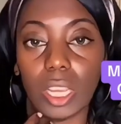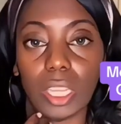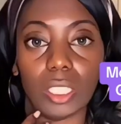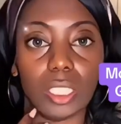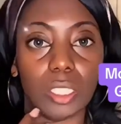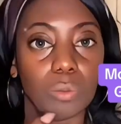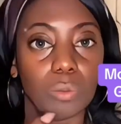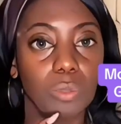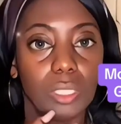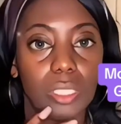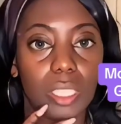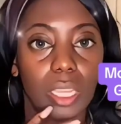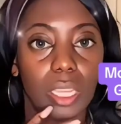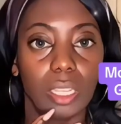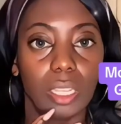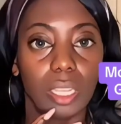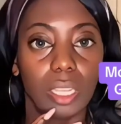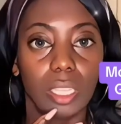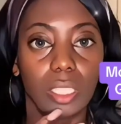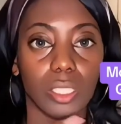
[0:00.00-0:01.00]
there was
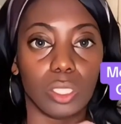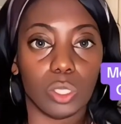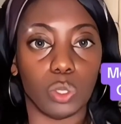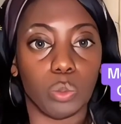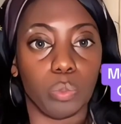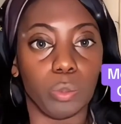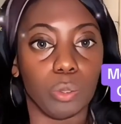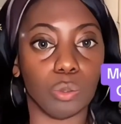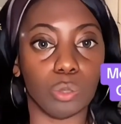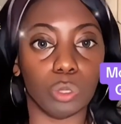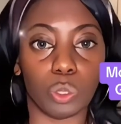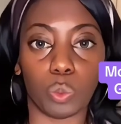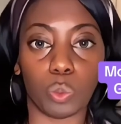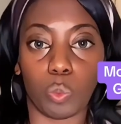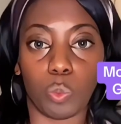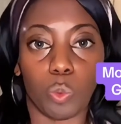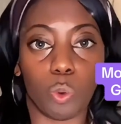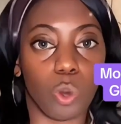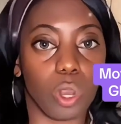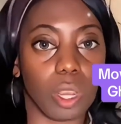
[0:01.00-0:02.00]
like spirits
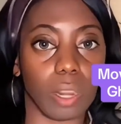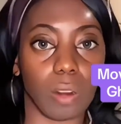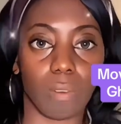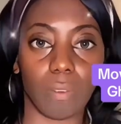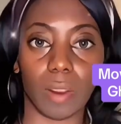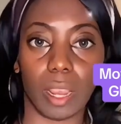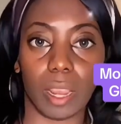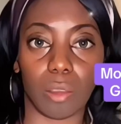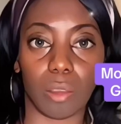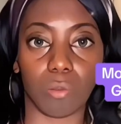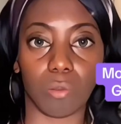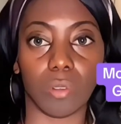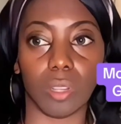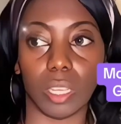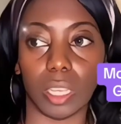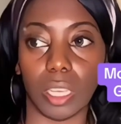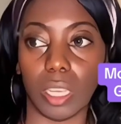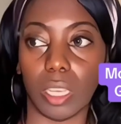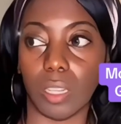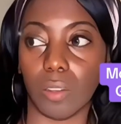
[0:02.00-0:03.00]
walking around
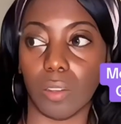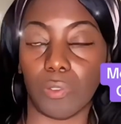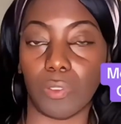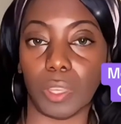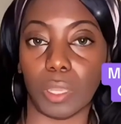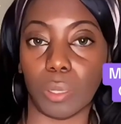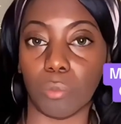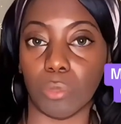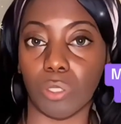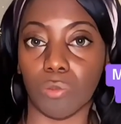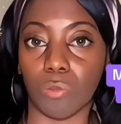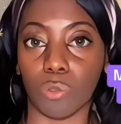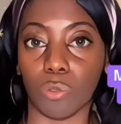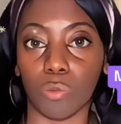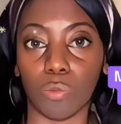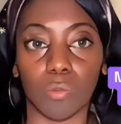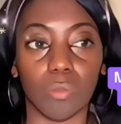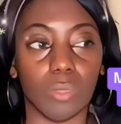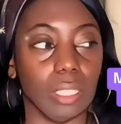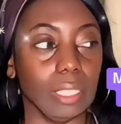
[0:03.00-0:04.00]
in the family
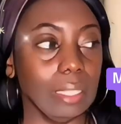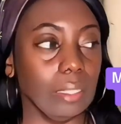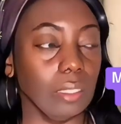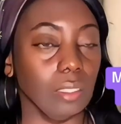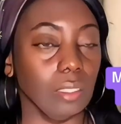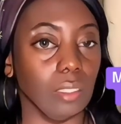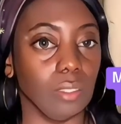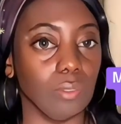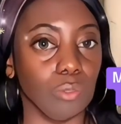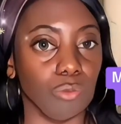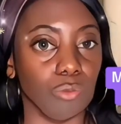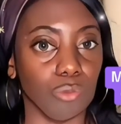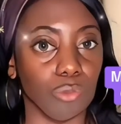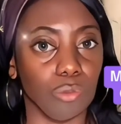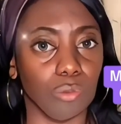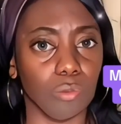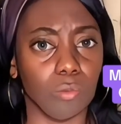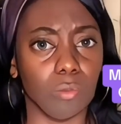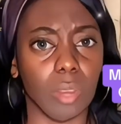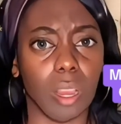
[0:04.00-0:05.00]
room, in the living
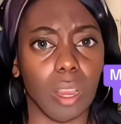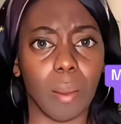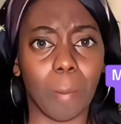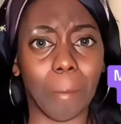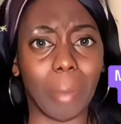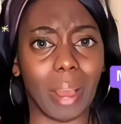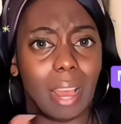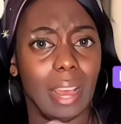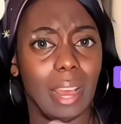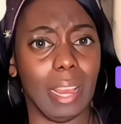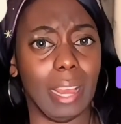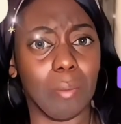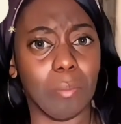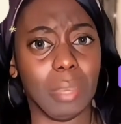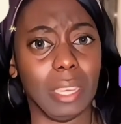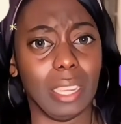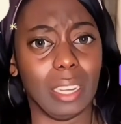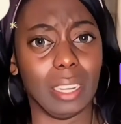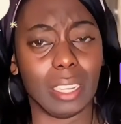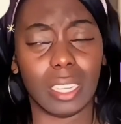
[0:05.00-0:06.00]
room, behind
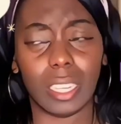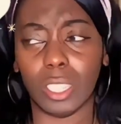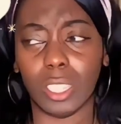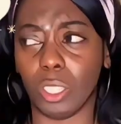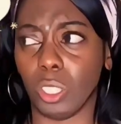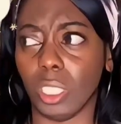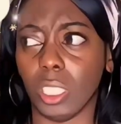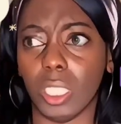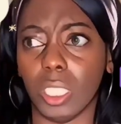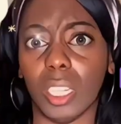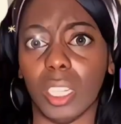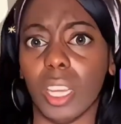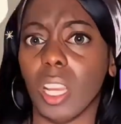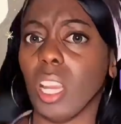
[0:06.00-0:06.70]
me in the kitchen.